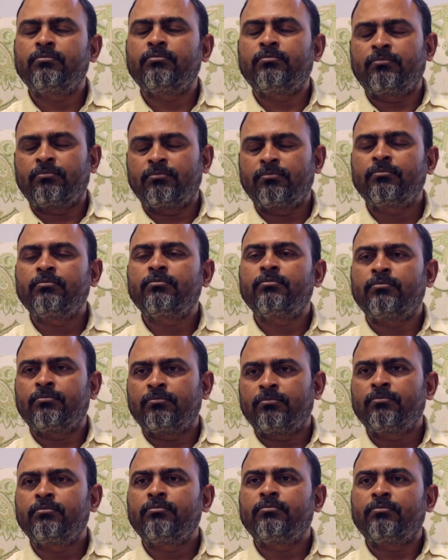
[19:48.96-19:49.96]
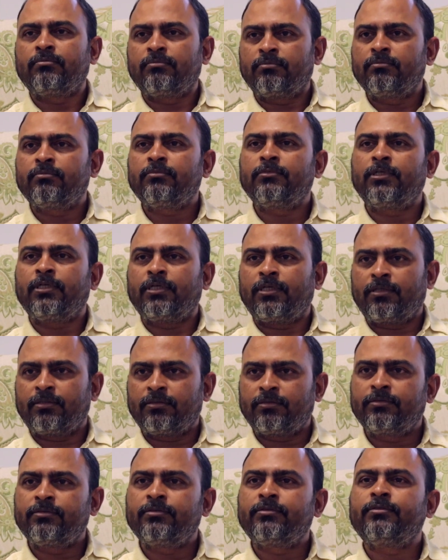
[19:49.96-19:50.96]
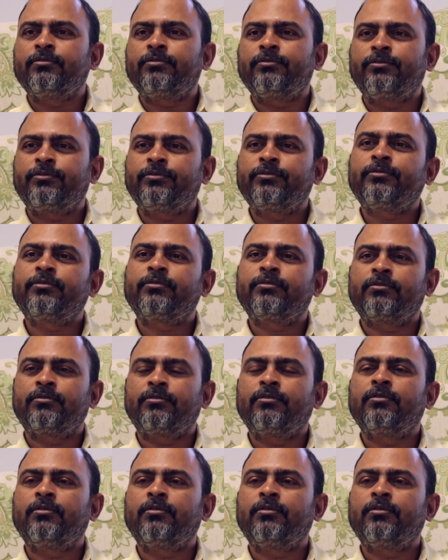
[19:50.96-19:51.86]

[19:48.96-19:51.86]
So now if, let's say, I have to start treating